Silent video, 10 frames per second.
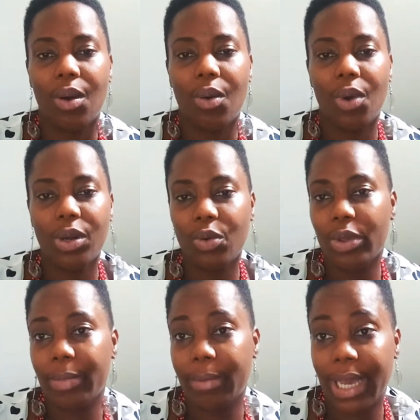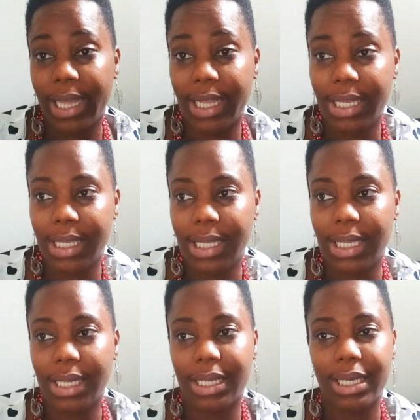What do we mean by this?
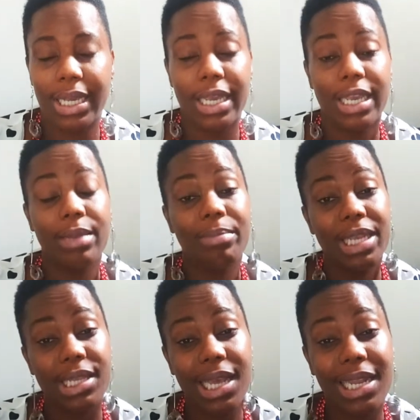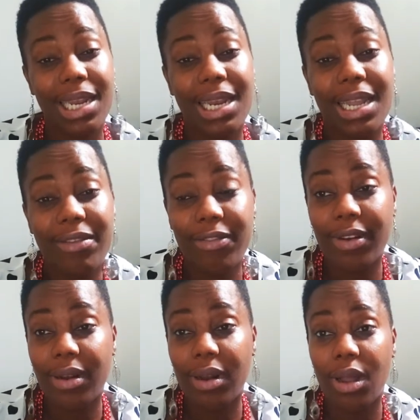It means that the
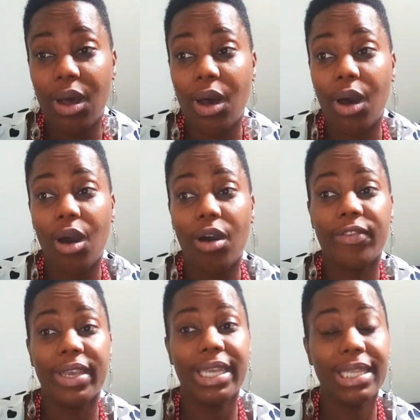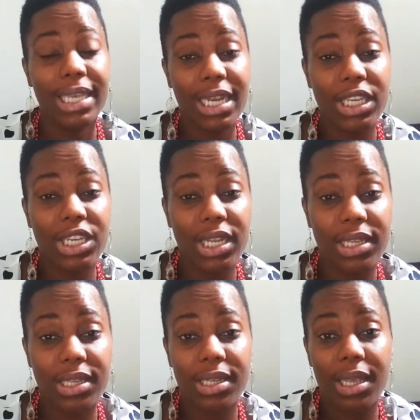level of
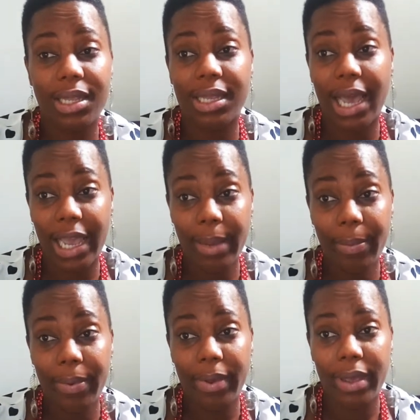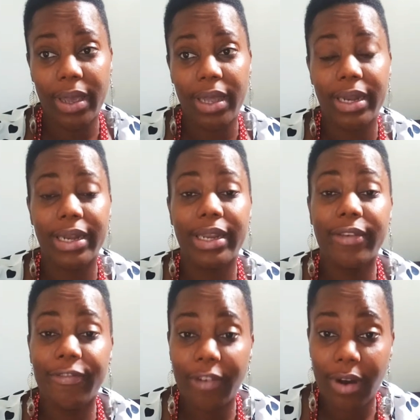intelligence type
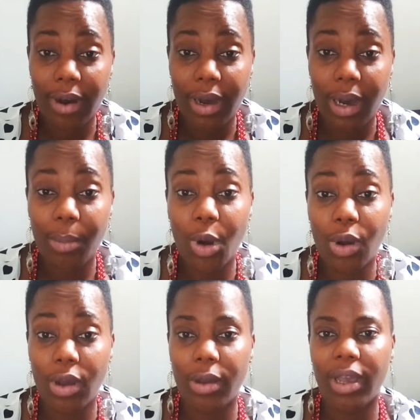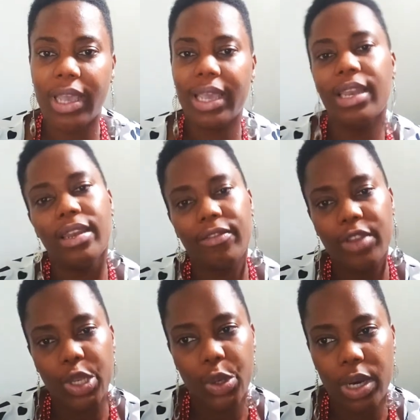differ among
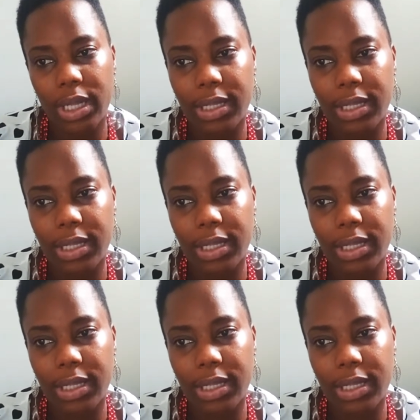individuals.